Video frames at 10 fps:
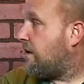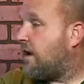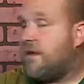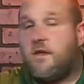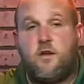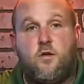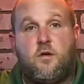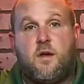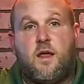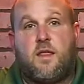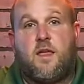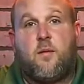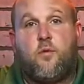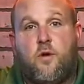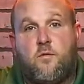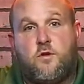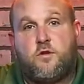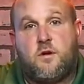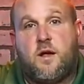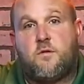And then you can, at that point, once your
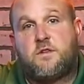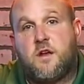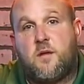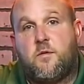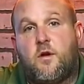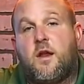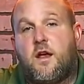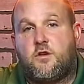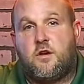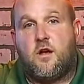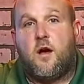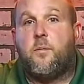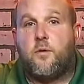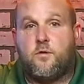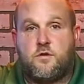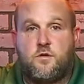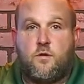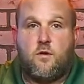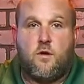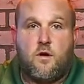account's set up, you can actually upload a sonar
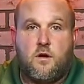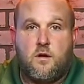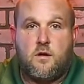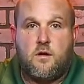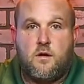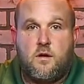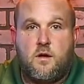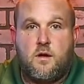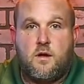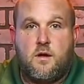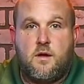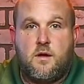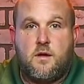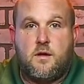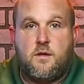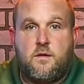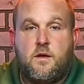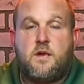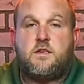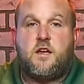log. The
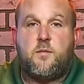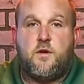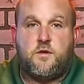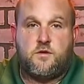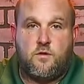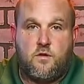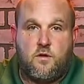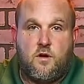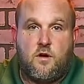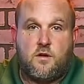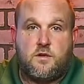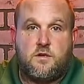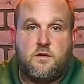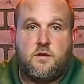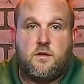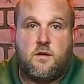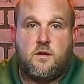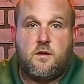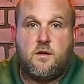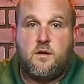nice thing about the sonar logs
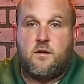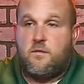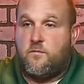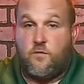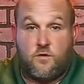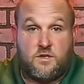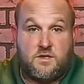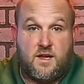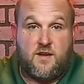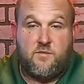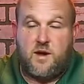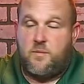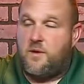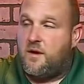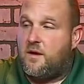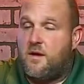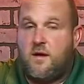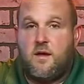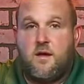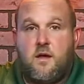versus live mapping.
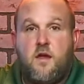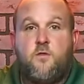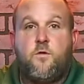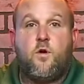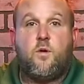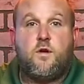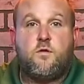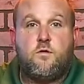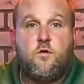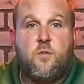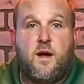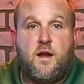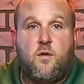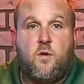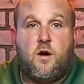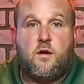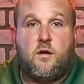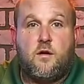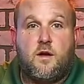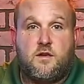If you're going to a new body of water
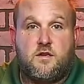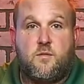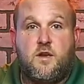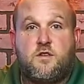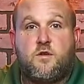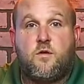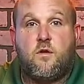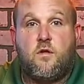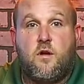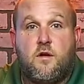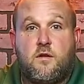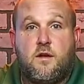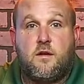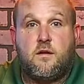and somebody sonar logged it